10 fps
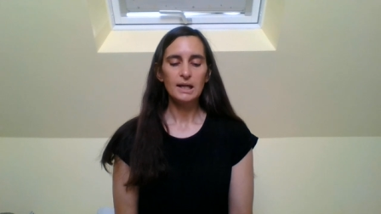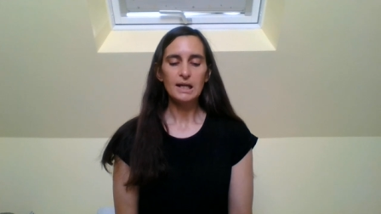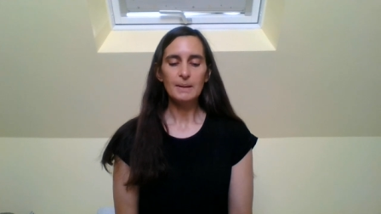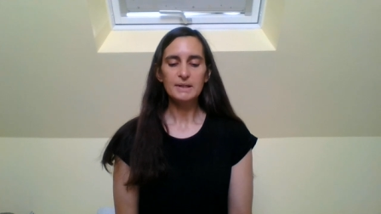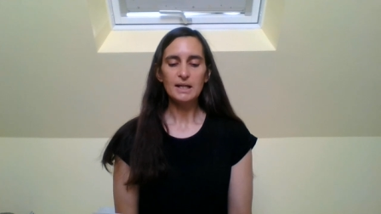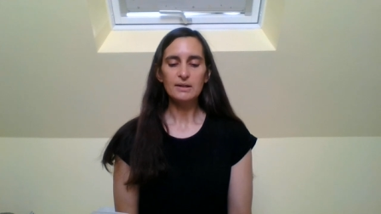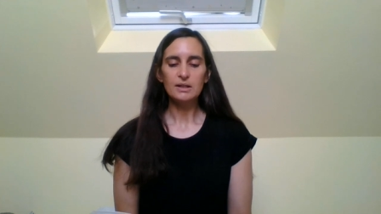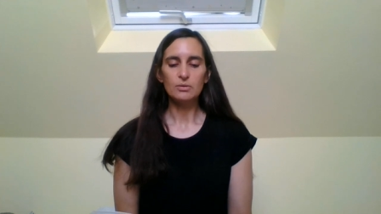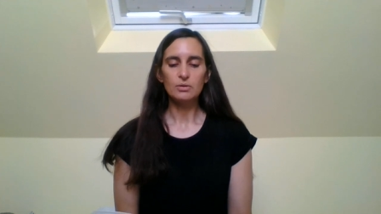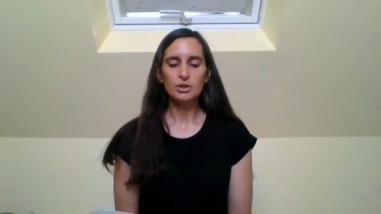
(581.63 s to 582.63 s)
He let me take
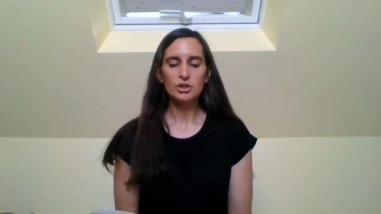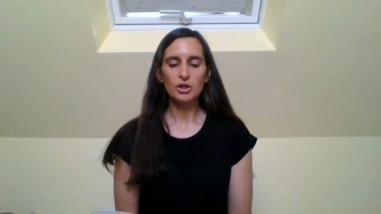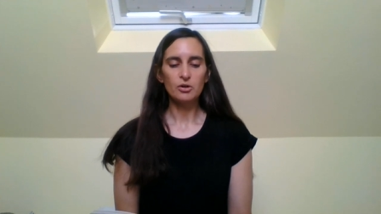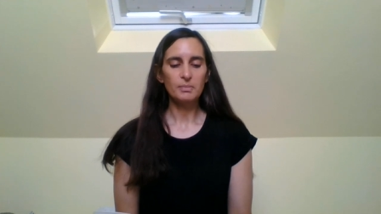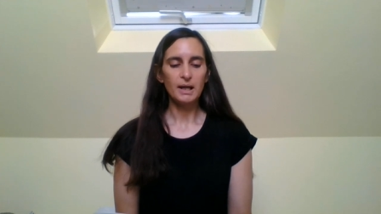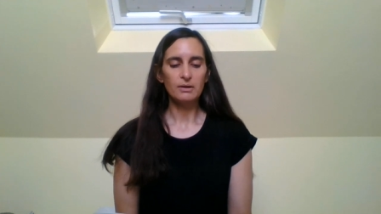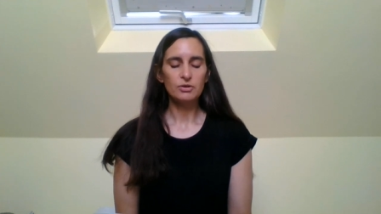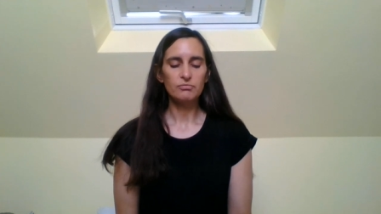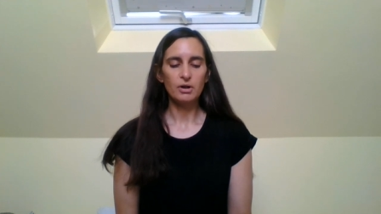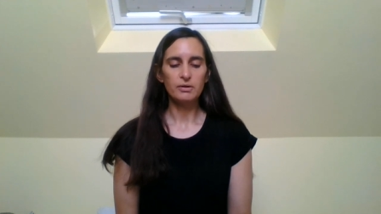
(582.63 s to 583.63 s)
the oar and showed me how
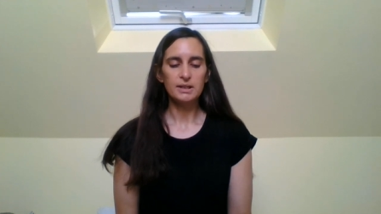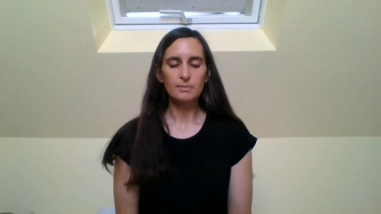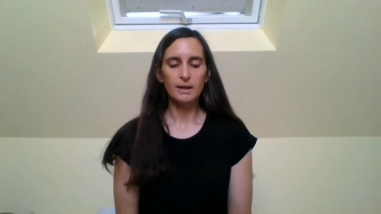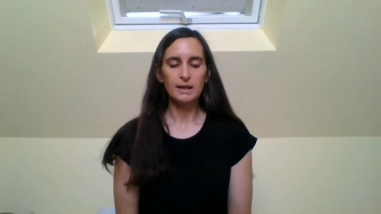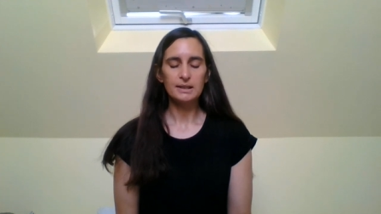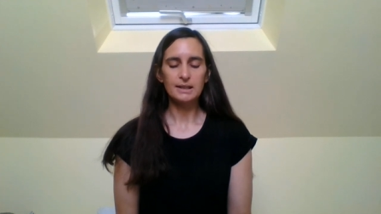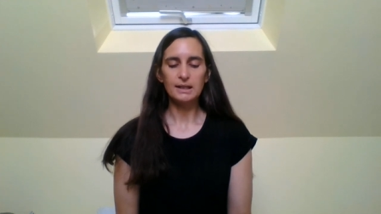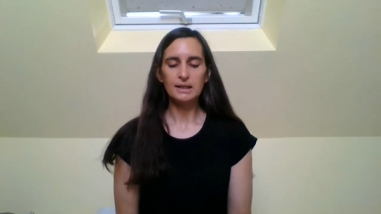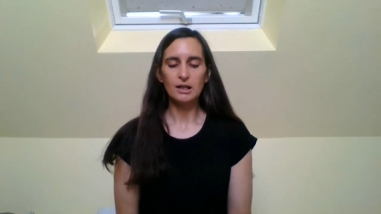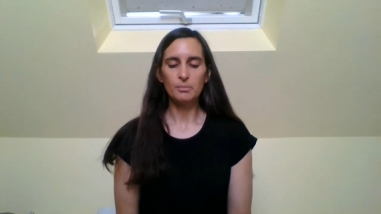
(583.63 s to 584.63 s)
to row his way,
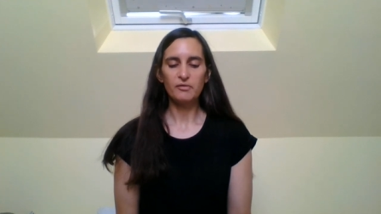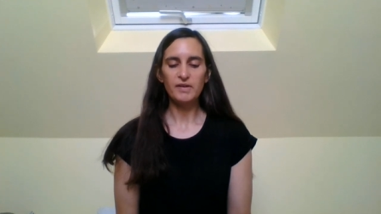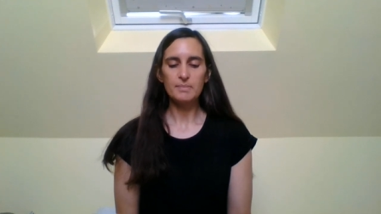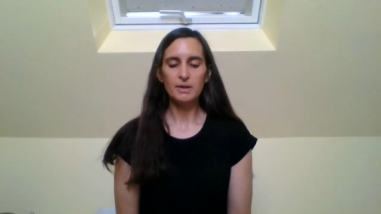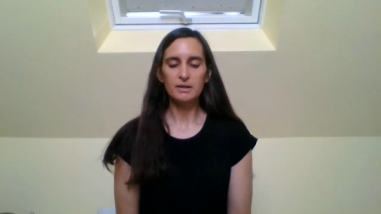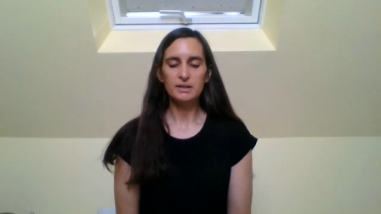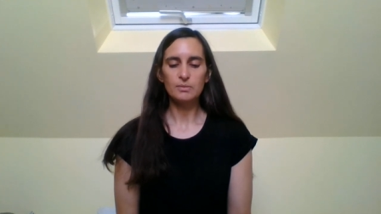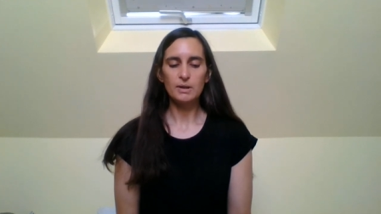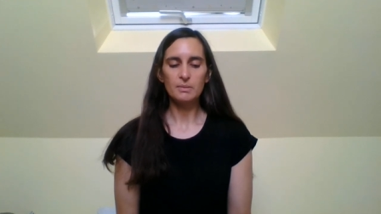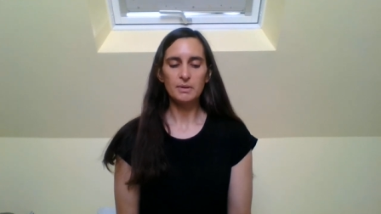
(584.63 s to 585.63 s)
standing up, feet planted
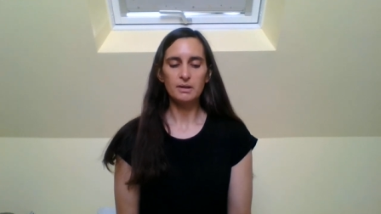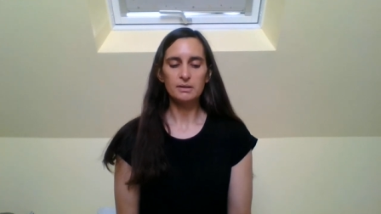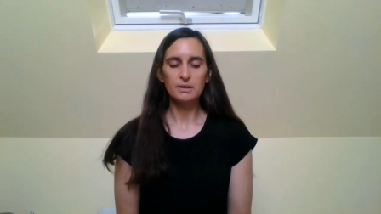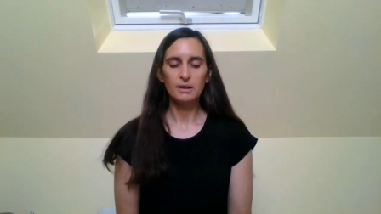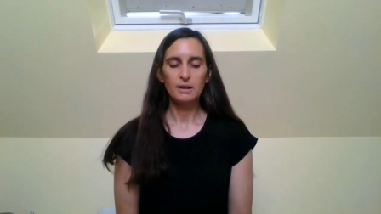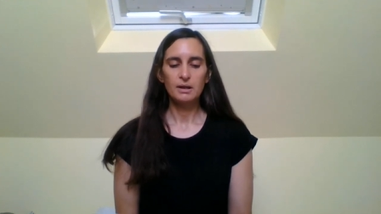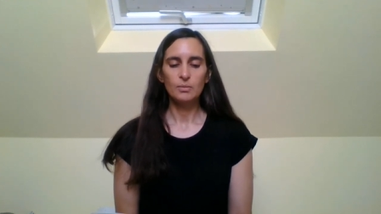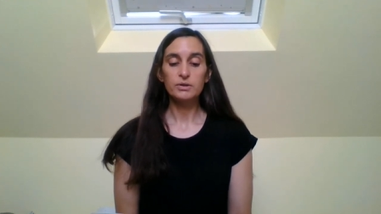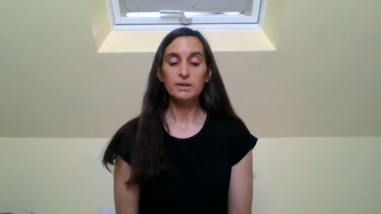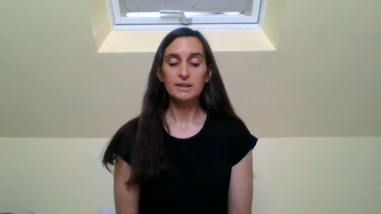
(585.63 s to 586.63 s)
well apart
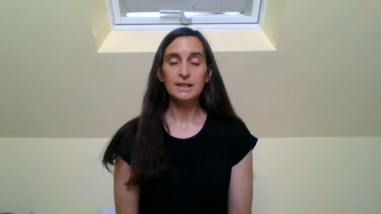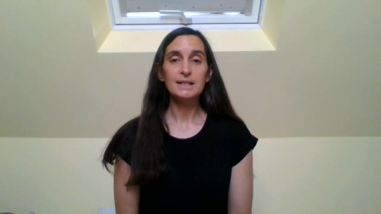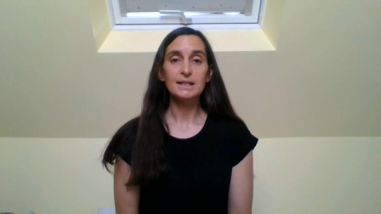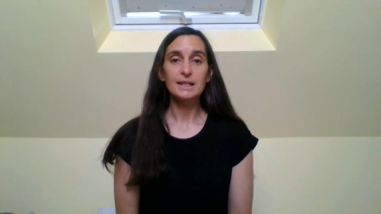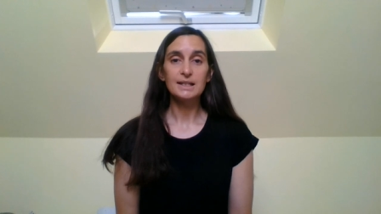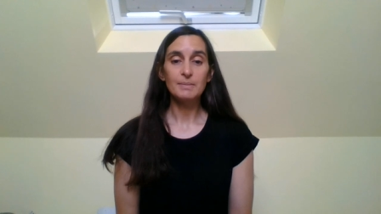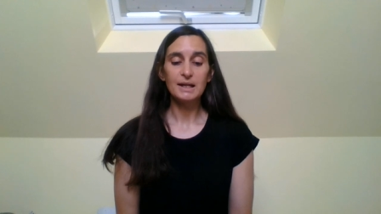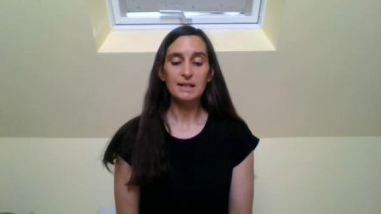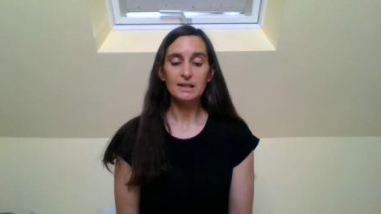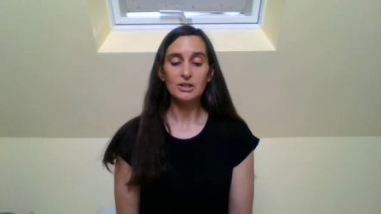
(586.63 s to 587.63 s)
wasn't as easy as he
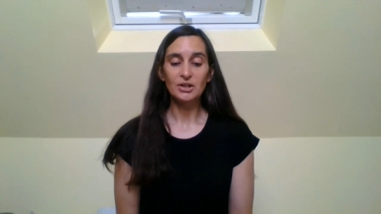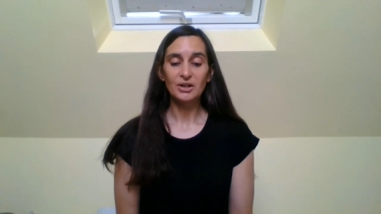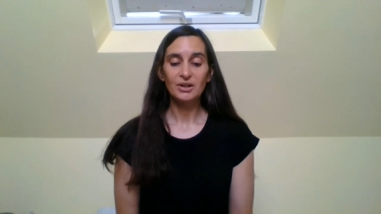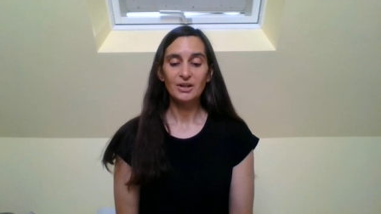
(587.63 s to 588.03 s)
made it look.